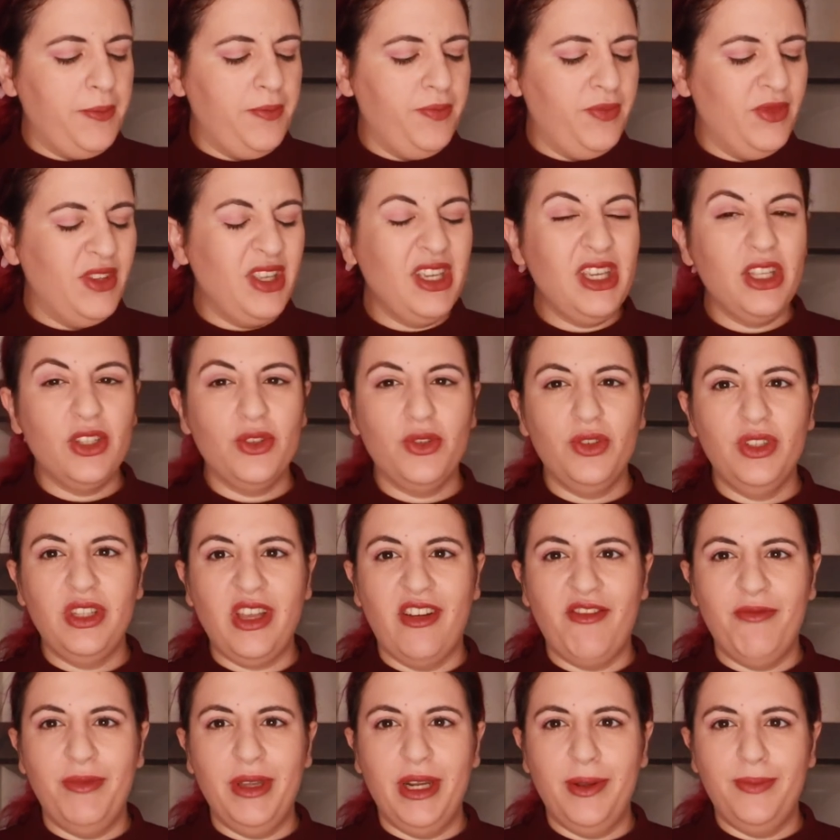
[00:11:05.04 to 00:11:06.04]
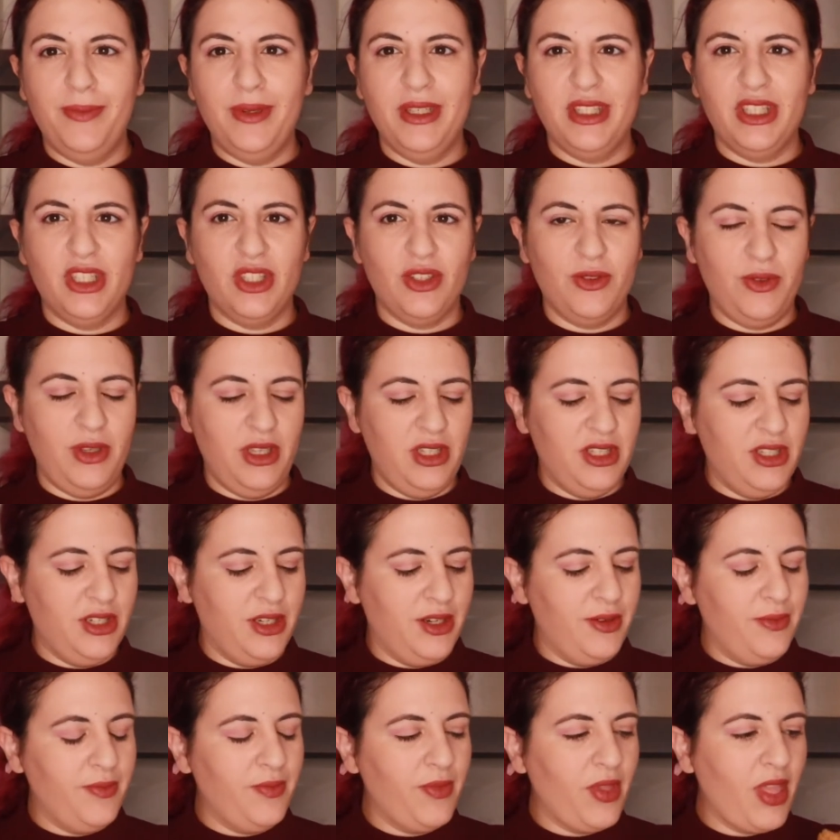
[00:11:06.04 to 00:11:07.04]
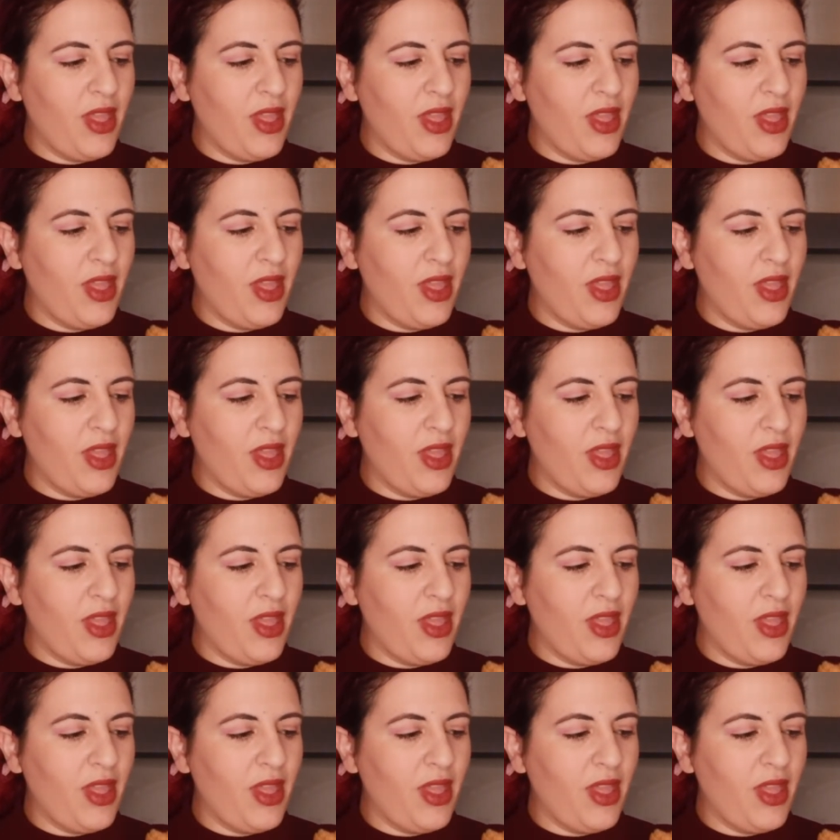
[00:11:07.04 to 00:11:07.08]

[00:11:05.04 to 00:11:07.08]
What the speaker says: I think it could have been a bit sweeter.